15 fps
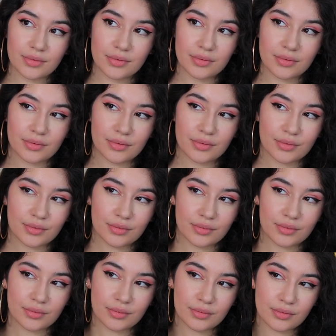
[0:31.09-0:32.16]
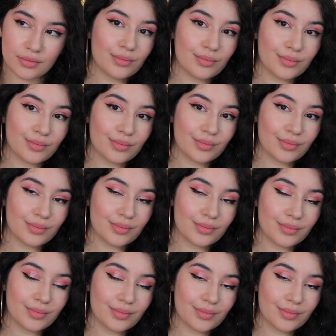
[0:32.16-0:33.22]
Um, it's not going to be bold
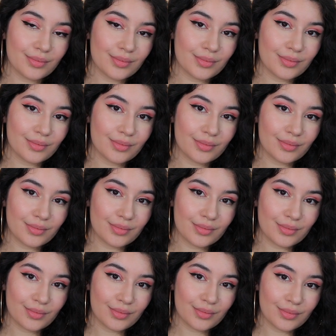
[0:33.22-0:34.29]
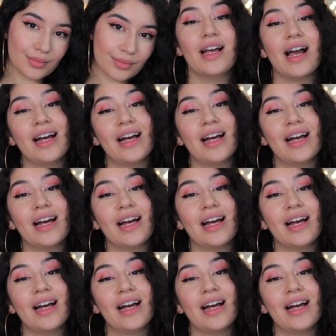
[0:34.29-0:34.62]
colors and like heavy makeup.